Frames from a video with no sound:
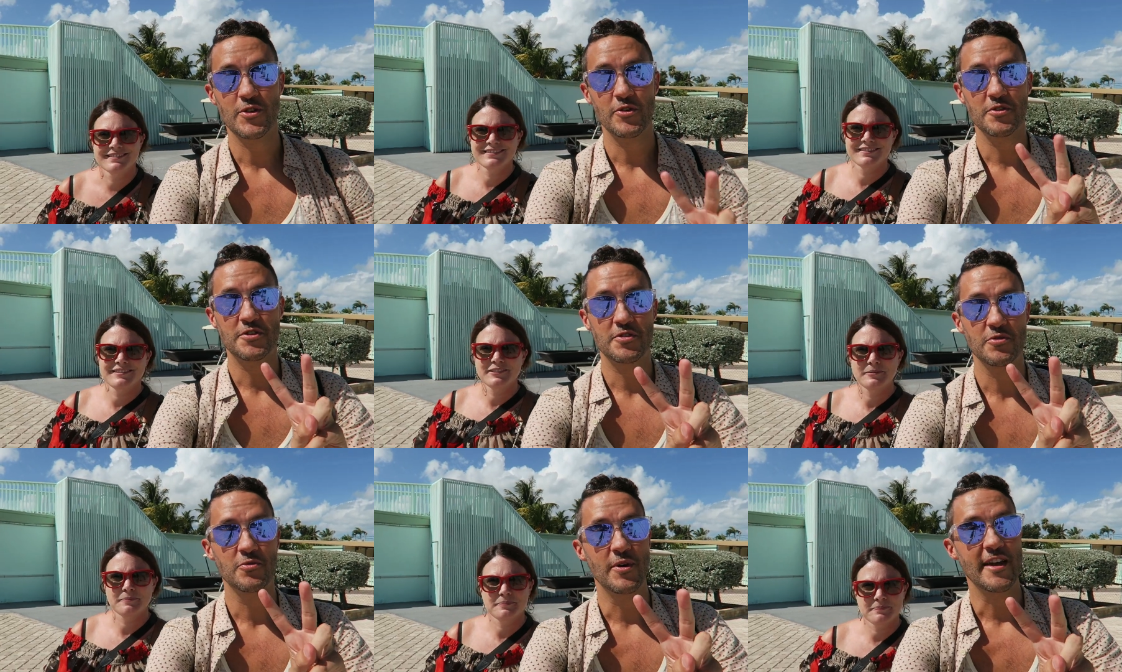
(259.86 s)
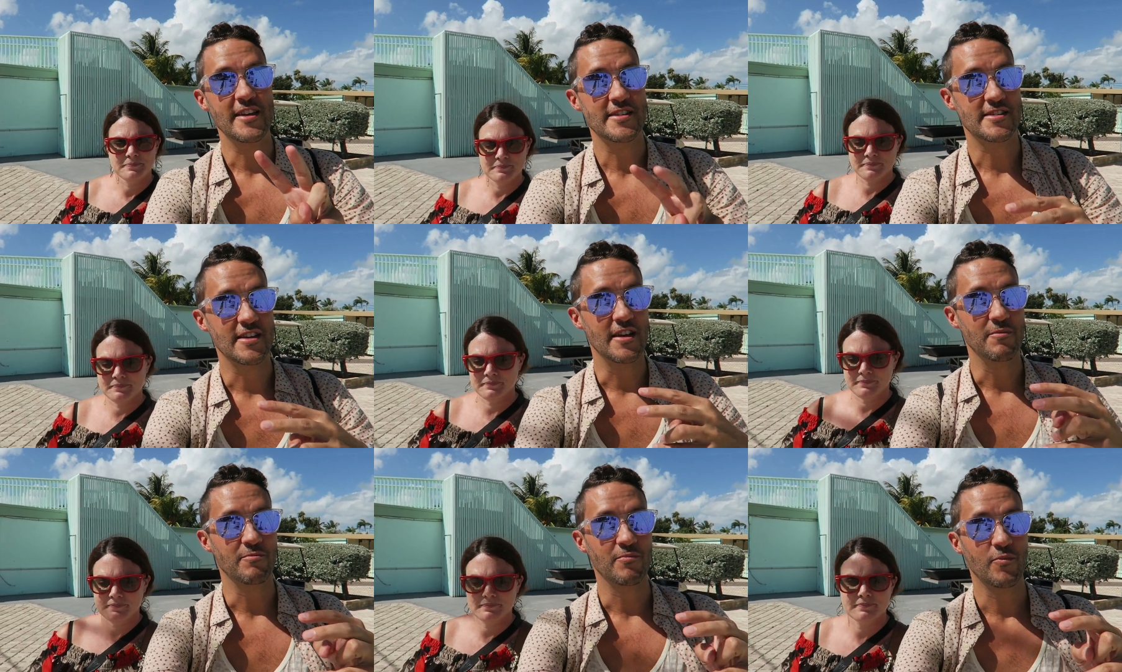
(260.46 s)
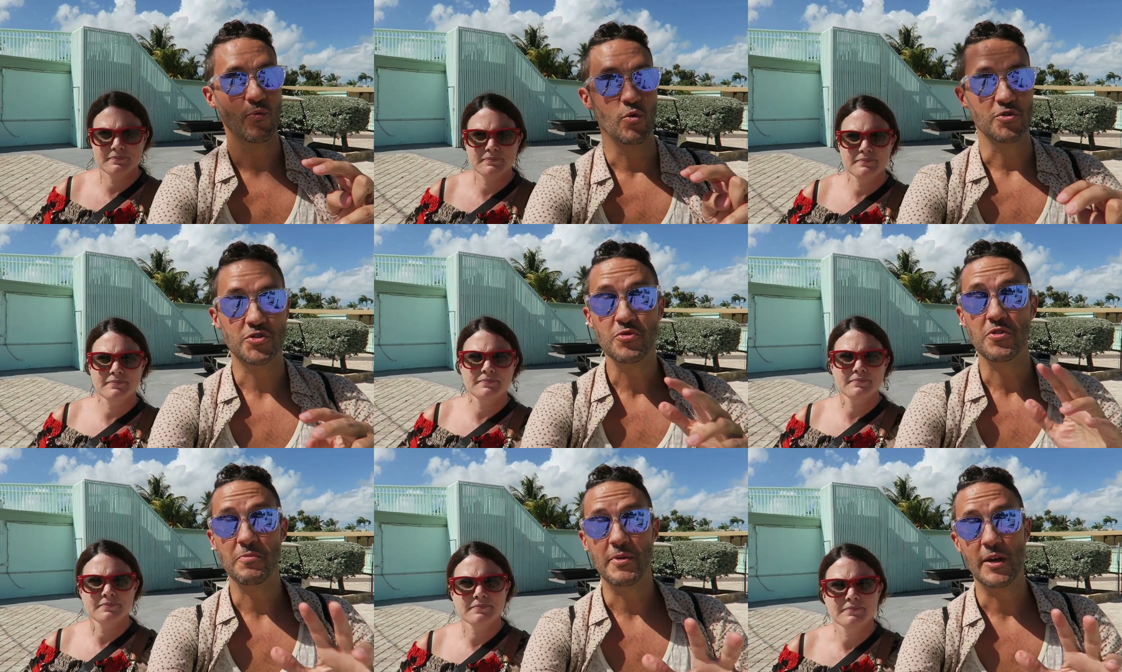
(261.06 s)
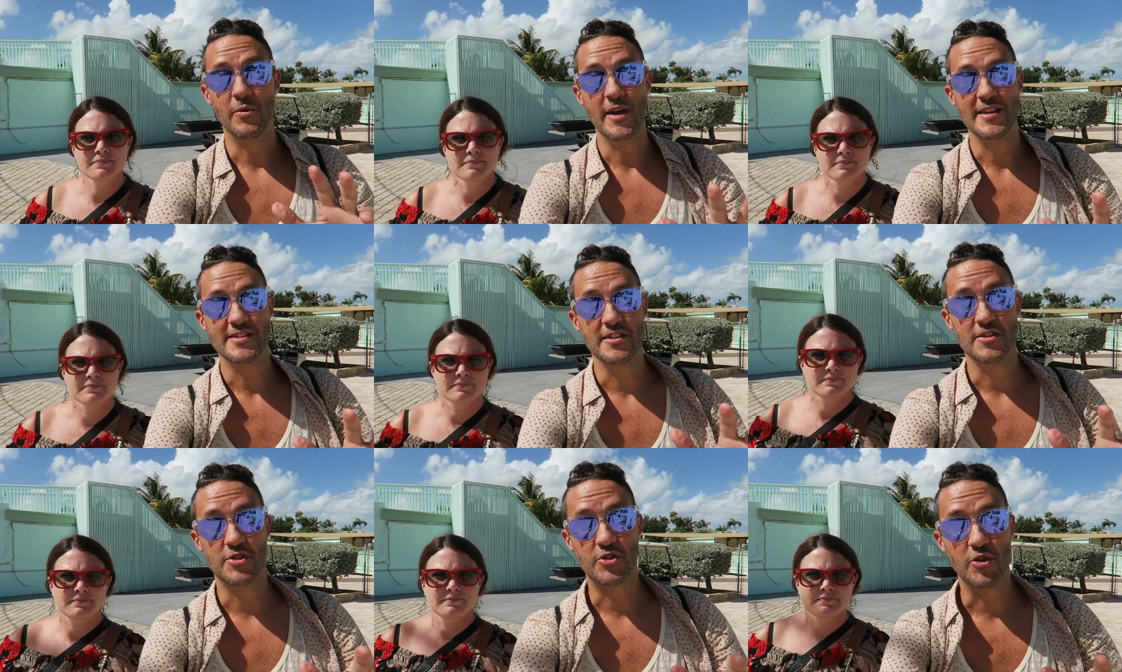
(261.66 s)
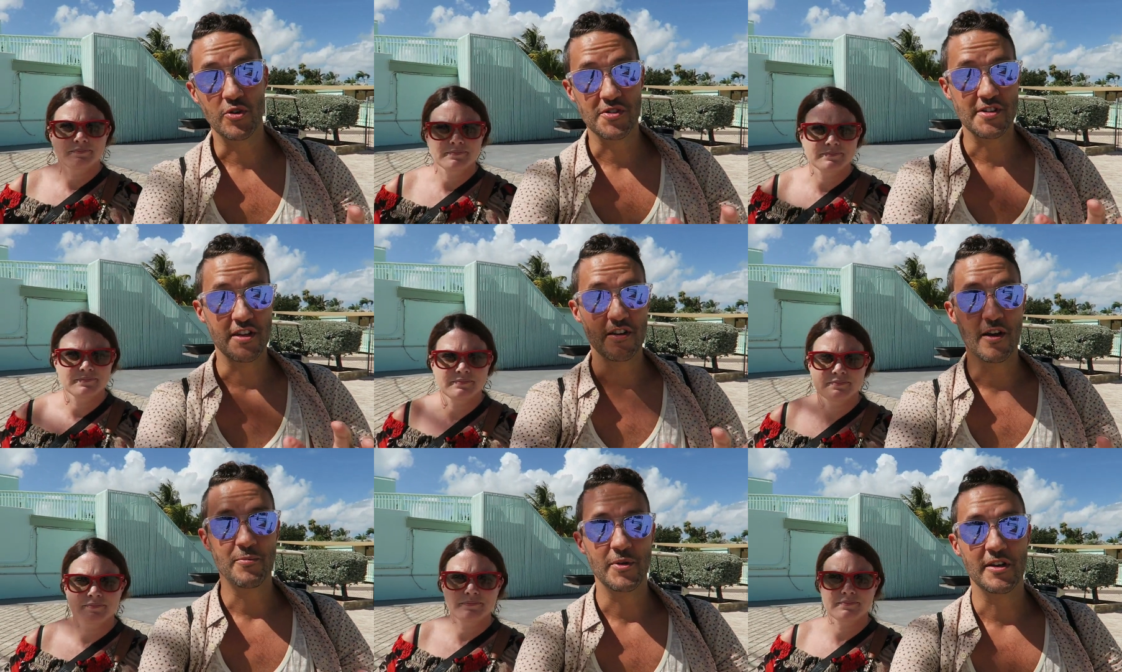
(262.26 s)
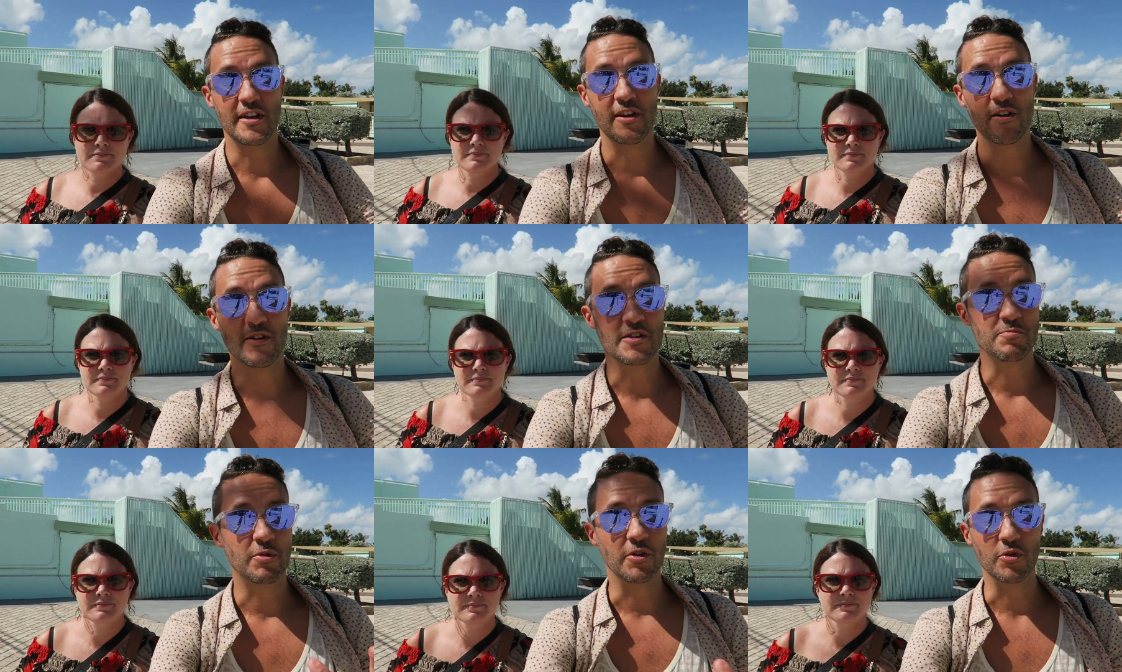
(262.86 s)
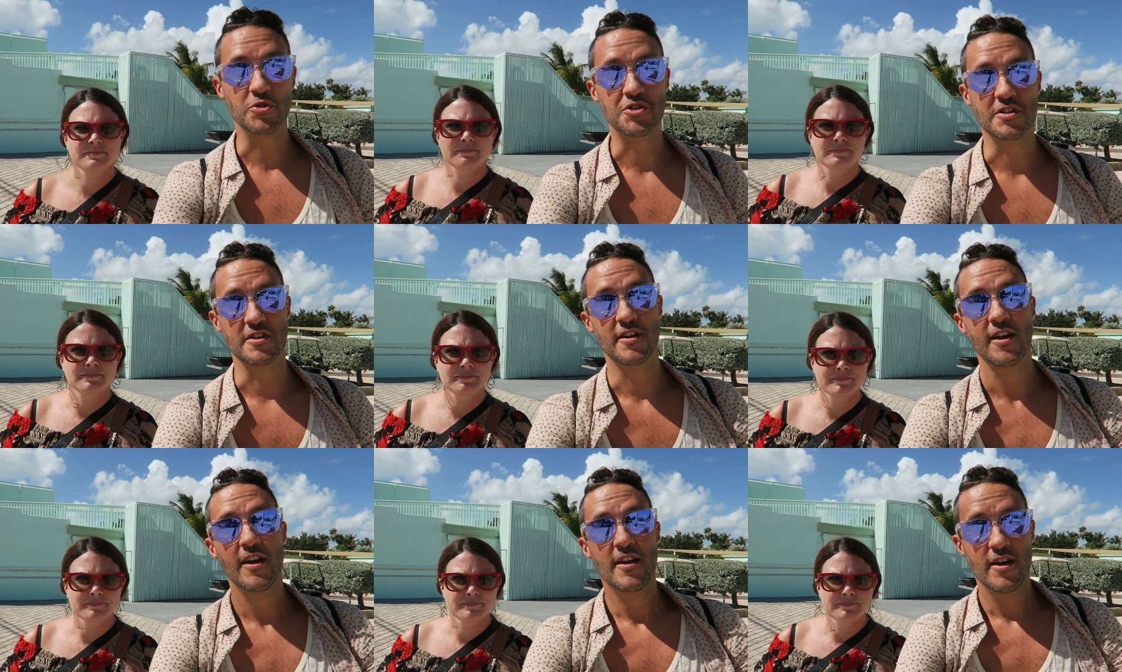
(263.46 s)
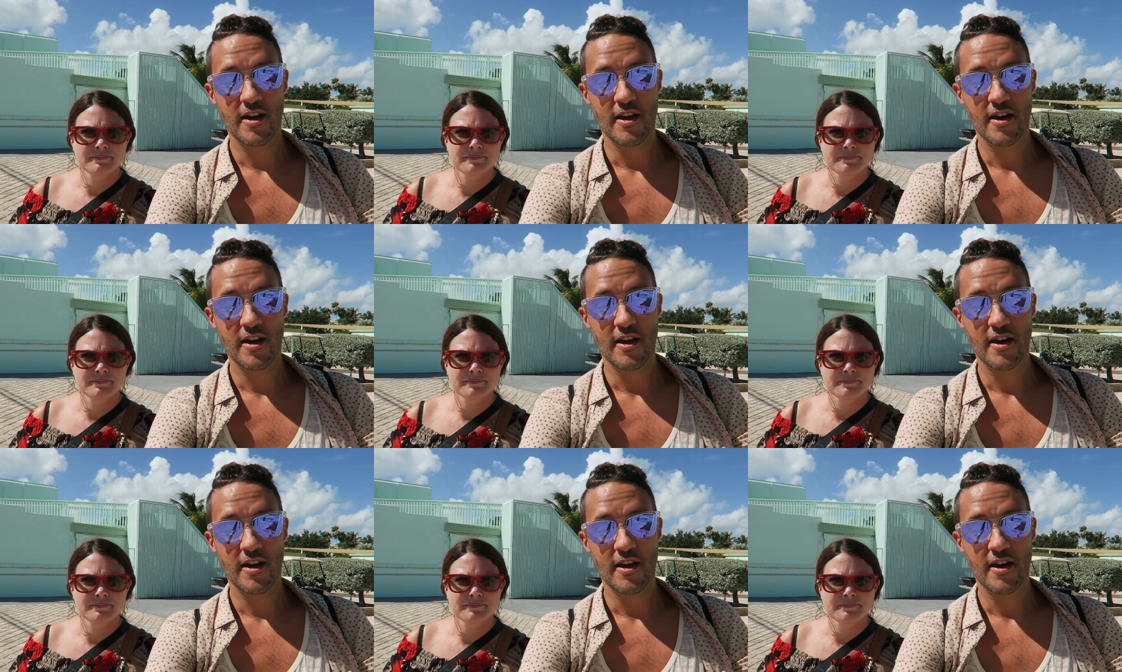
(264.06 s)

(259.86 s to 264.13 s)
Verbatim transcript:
Speaker 1: So there are two ways. Um, well, two of the big ways that the turtles end up in here is pollution.